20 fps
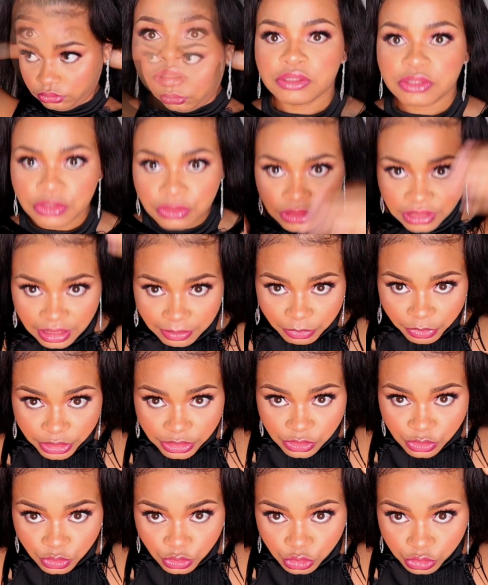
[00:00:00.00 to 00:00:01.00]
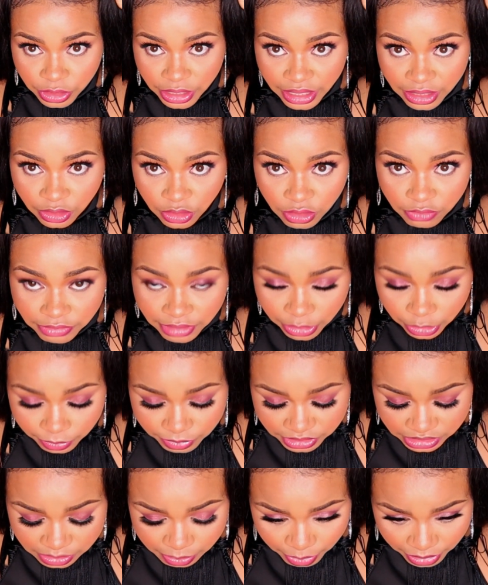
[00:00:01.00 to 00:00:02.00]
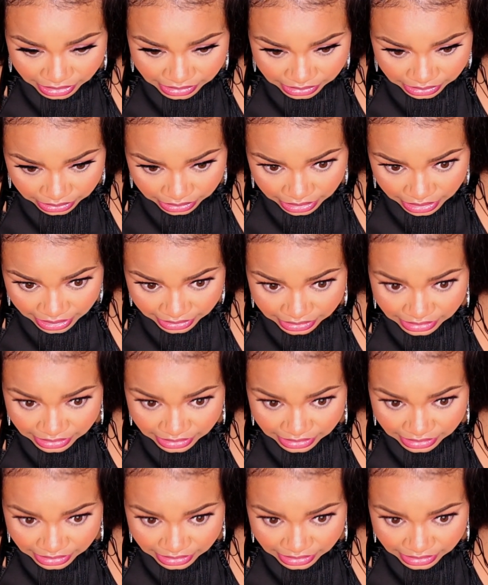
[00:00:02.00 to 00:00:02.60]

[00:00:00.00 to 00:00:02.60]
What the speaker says: So now I'm going to try and cover up this pattern here.